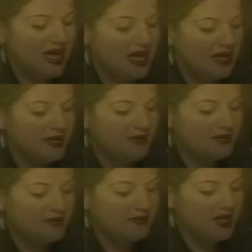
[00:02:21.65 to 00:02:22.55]

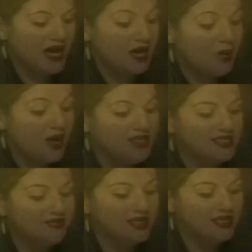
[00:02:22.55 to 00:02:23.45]
I
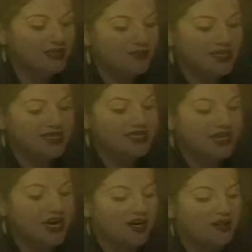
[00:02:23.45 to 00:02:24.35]
was feeling a little bit
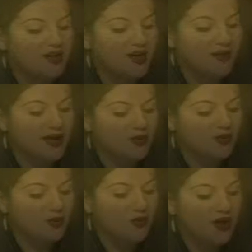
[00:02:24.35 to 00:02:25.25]
hysterical about
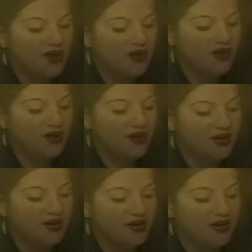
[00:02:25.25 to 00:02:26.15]
the weather.